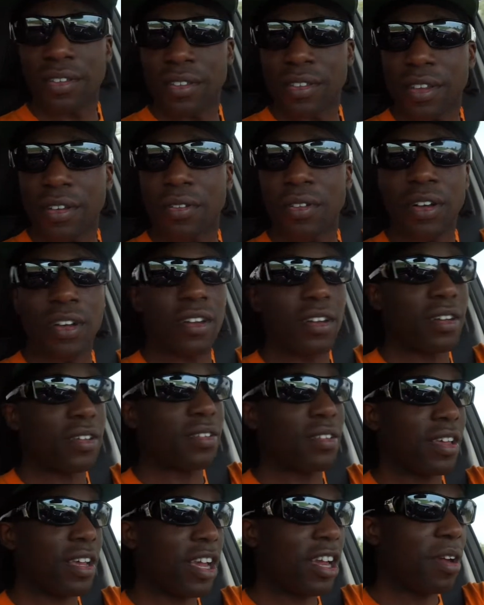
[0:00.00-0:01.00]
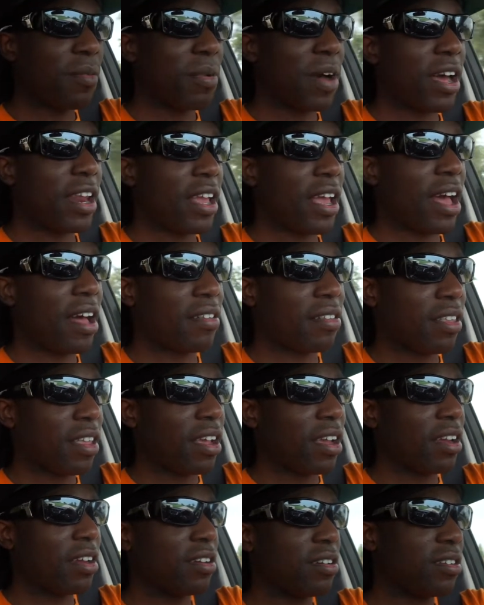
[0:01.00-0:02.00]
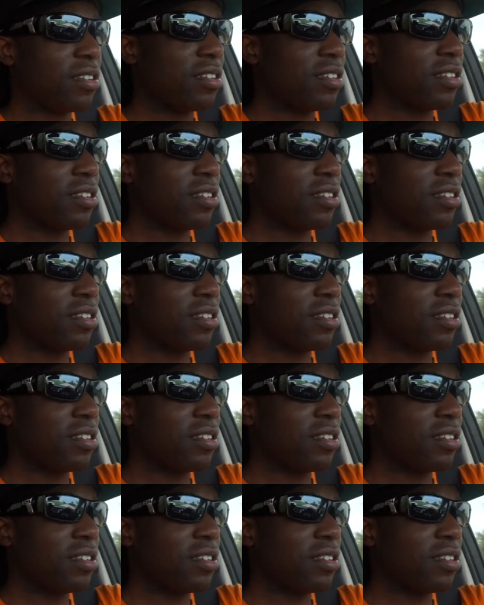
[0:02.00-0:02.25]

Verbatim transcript: So, uh, to everybody out there